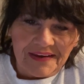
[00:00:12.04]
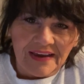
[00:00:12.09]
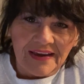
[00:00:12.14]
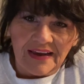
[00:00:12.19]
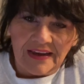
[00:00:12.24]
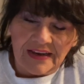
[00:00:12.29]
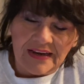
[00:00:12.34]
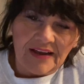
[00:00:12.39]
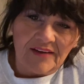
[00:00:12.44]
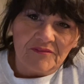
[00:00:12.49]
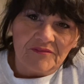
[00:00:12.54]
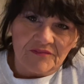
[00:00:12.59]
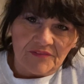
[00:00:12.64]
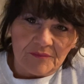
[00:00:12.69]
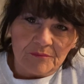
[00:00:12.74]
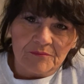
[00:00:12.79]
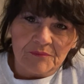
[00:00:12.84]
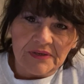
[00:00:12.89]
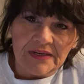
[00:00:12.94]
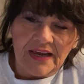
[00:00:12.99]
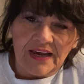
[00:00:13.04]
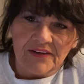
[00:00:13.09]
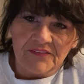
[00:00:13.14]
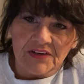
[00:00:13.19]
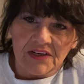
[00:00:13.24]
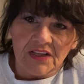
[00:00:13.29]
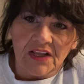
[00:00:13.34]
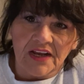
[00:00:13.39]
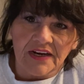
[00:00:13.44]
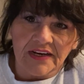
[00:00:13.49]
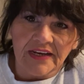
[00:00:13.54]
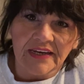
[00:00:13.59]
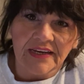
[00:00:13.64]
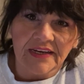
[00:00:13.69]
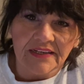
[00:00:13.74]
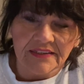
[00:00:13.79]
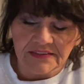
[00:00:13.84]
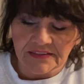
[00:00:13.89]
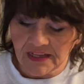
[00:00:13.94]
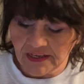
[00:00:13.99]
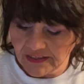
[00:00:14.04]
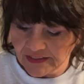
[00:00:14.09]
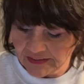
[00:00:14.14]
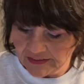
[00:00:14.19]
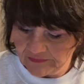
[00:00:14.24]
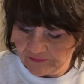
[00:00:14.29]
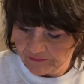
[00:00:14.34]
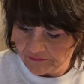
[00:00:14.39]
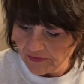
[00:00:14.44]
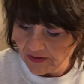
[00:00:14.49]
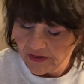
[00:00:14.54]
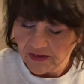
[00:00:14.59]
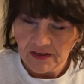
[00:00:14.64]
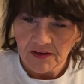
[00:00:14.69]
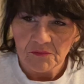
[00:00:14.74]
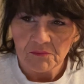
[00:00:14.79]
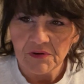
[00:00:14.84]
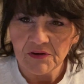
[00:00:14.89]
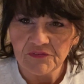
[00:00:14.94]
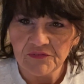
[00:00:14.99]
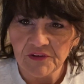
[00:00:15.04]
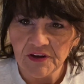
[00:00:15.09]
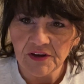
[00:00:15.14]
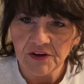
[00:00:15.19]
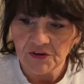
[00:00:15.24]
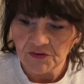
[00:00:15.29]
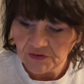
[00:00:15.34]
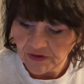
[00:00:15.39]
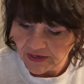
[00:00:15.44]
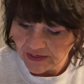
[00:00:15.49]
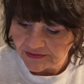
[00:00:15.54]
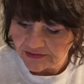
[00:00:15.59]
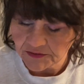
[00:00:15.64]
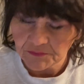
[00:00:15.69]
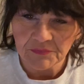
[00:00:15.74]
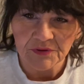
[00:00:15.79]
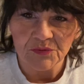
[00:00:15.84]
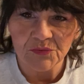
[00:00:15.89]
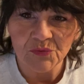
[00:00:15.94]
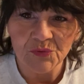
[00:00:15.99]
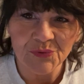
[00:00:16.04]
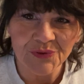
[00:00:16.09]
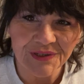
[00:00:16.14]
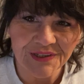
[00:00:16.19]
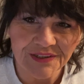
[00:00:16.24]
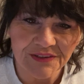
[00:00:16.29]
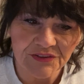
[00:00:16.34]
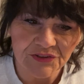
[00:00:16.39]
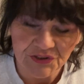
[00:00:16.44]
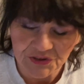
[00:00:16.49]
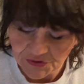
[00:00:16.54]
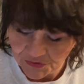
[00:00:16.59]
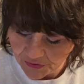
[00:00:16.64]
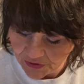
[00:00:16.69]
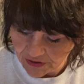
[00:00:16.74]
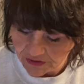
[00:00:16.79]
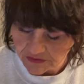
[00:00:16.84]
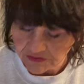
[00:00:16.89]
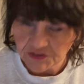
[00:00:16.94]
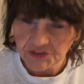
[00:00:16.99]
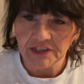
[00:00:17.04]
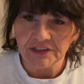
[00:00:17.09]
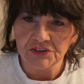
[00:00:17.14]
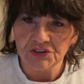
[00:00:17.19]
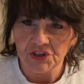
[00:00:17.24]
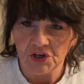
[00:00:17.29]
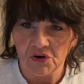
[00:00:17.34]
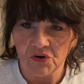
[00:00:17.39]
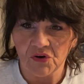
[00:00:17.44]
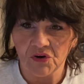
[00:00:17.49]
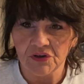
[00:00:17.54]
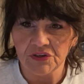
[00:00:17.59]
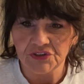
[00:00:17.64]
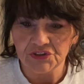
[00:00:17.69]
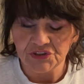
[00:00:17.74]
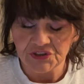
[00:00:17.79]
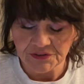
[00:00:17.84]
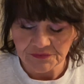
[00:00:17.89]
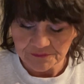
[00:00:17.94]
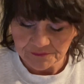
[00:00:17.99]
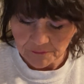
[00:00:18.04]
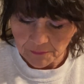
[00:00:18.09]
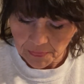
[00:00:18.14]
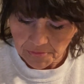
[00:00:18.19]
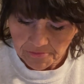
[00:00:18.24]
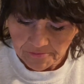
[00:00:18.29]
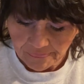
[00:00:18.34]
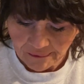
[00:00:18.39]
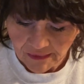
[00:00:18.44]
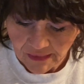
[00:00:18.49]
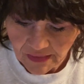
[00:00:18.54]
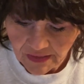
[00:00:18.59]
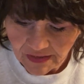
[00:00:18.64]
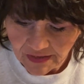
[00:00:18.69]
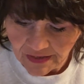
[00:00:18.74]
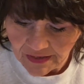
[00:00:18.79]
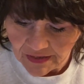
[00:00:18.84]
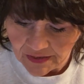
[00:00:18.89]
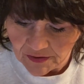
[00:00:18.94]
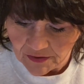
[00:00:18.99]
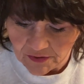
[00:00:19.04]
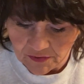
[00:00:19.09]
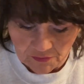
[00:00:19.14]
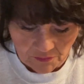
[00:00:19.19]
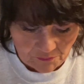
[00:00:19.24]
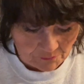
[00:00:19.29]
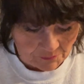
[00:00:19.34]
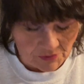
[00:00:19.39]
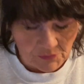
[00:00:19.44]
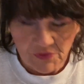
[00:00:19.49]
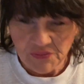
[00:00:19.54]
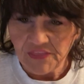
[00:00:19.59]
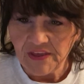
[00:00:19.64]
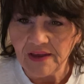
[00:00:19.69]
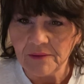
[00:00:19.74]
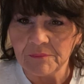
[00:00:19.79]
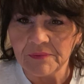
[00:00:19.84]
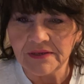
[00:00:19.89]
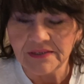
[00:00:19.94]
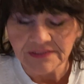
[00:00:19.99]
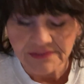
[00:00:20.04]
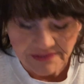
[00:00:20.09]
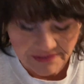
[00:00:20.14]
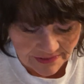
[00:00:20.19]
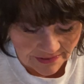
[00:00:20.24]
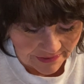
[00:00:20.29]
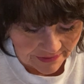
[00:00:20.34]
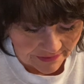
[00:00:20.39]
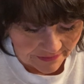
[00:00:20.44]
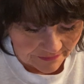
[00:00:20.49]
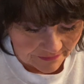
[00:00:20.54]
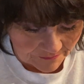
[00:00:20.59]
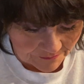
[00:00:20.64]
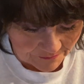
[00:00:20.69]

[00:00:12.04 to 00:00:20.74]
and I've been having a lot of kinks lately. My phone hasn't been wanting to stay charged. But with that being said,